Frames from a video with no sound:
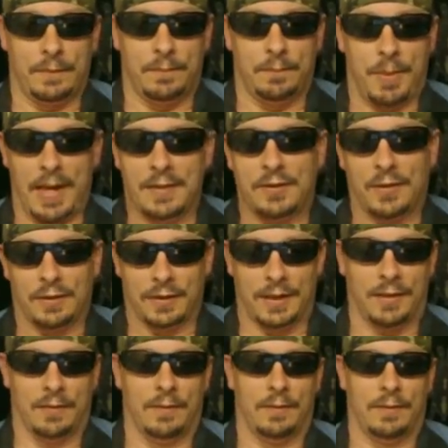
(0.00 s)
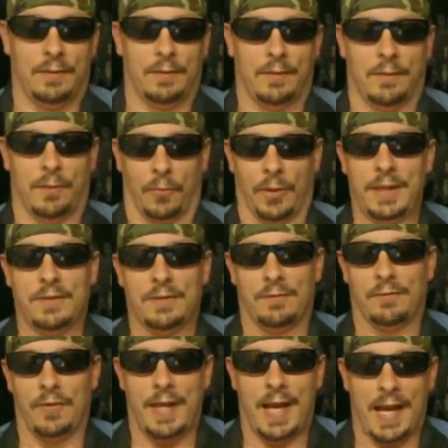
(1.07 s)
basically, the reason
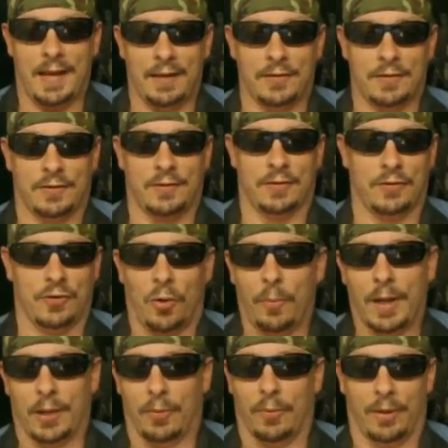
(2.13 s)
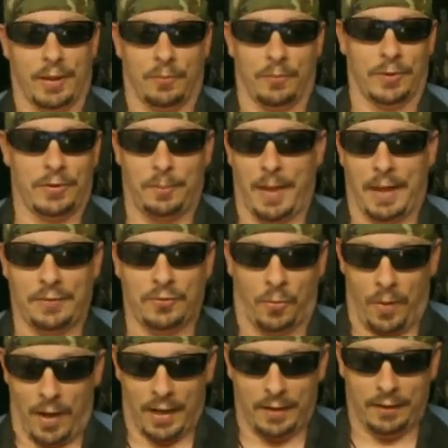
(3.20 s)
for that is is because nobody really respects a
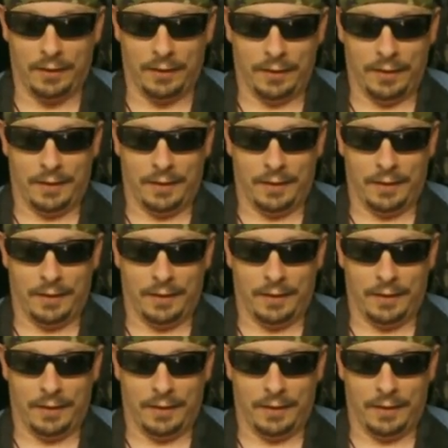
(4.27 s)
whiner.